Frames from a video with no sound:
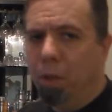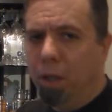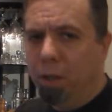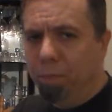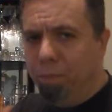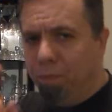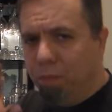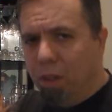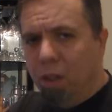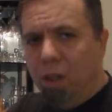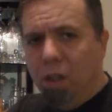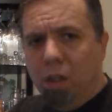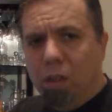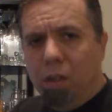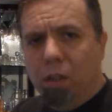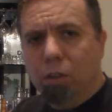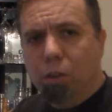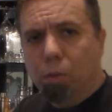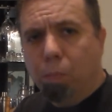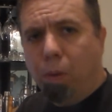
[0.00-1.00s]
But
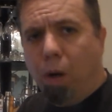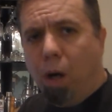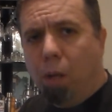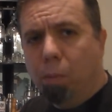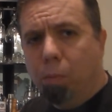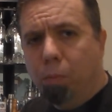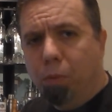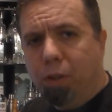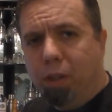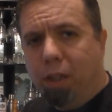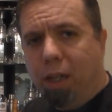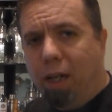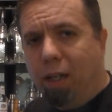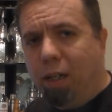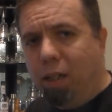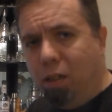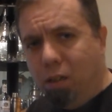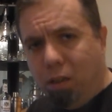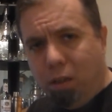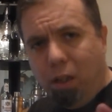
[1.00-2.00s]
There's a problem with
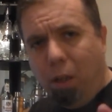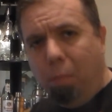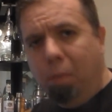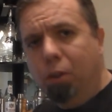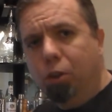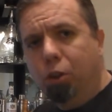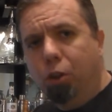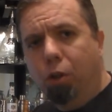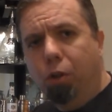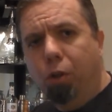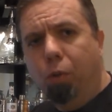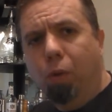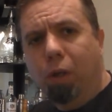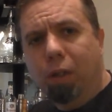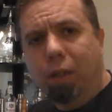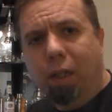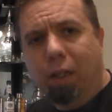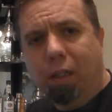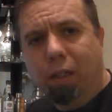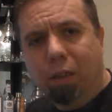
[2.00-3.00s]
that, and let me show you
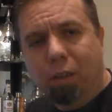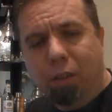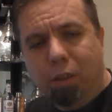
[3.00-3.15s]
what that